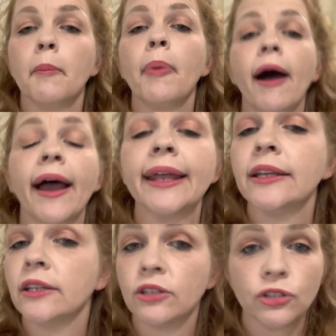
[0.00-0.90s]
by
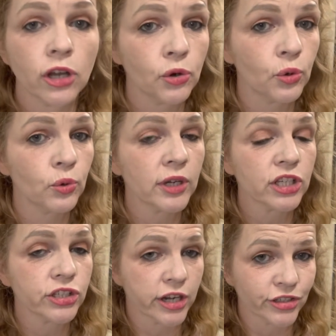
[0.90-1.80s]
no
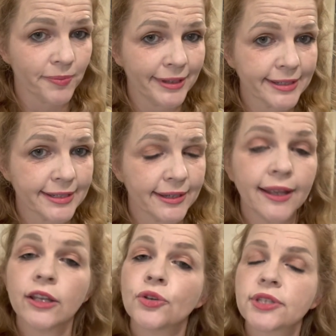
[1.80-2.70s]
judgment.
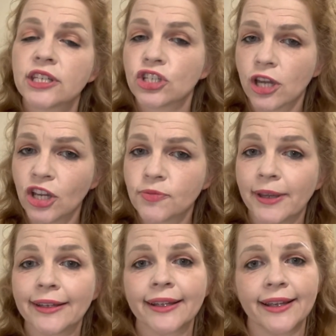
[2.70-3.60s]
You see,
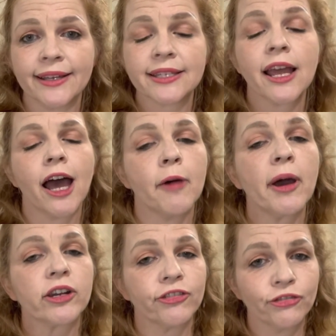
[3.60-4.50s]
judgment is
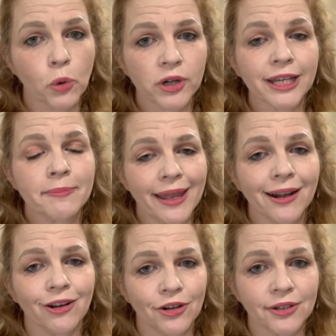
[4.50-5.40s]
about a 40
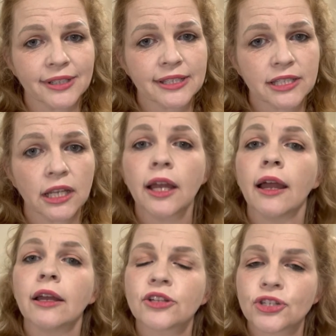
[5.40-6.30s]
megahertz
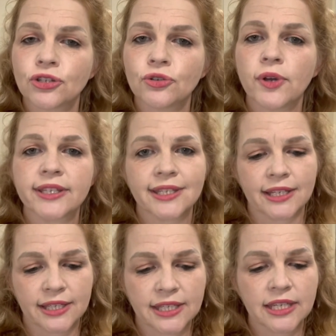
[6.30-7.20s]
to a
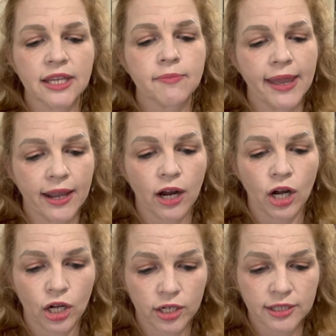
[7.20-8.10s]
60
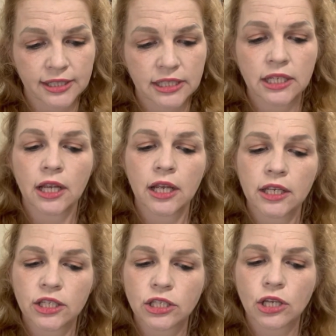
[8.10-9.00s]
megahertz.
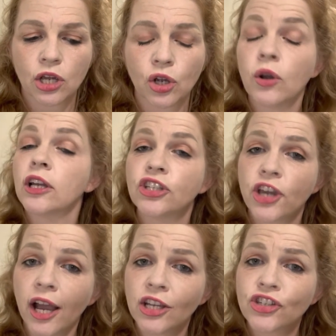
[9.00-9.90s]
So
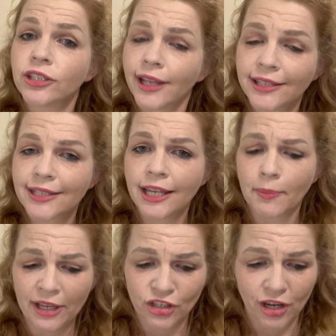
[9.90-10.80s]
judge, lest ye
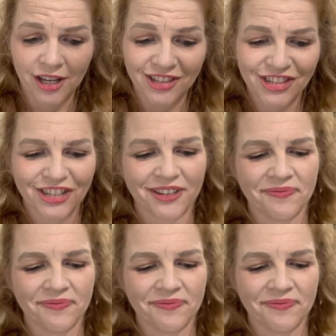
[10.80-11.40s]
be judged.